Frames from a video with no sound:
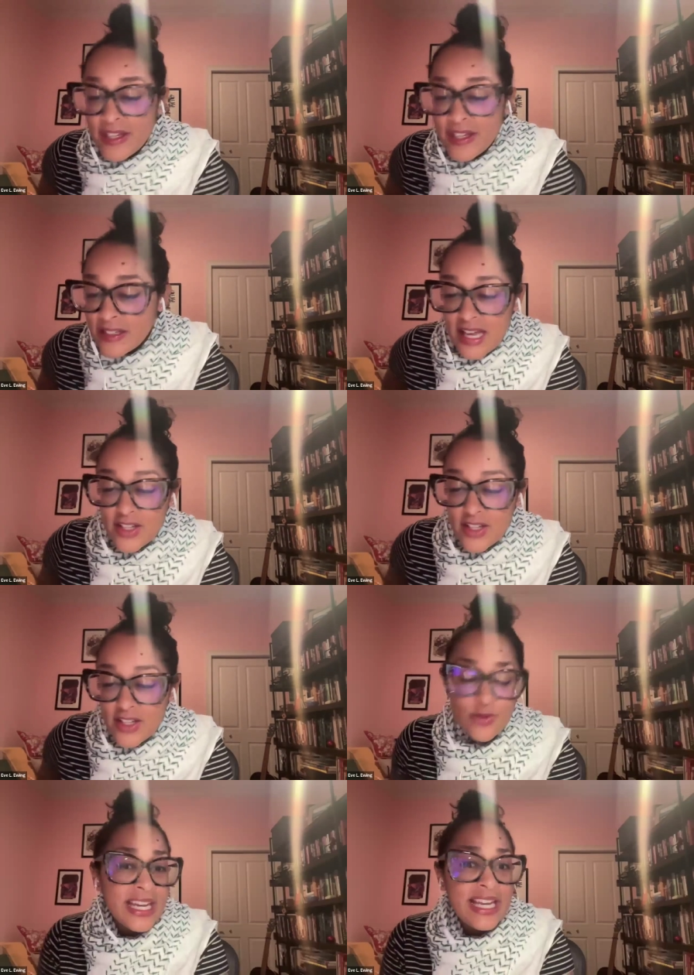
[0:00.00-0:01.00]
thin
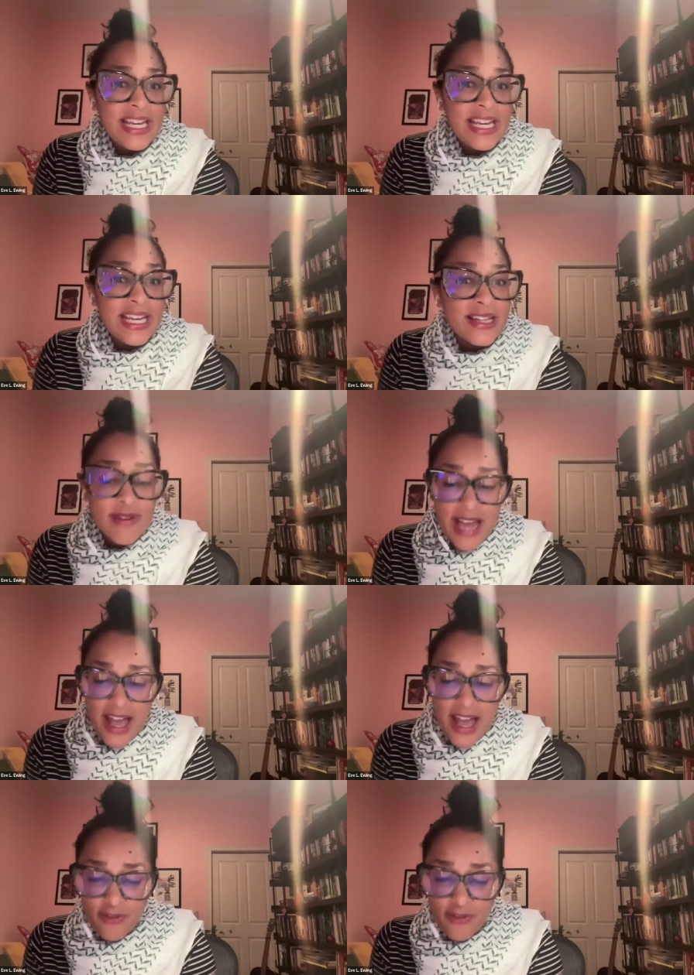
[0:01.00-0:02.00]
sliced zucchini and
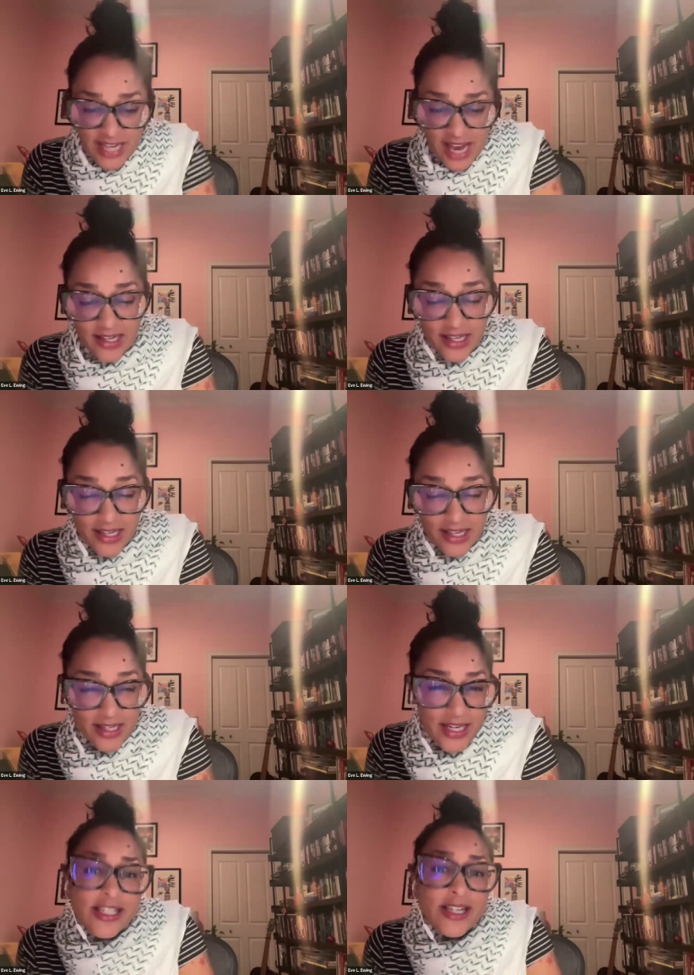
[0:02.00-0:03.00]
3-egg frittata,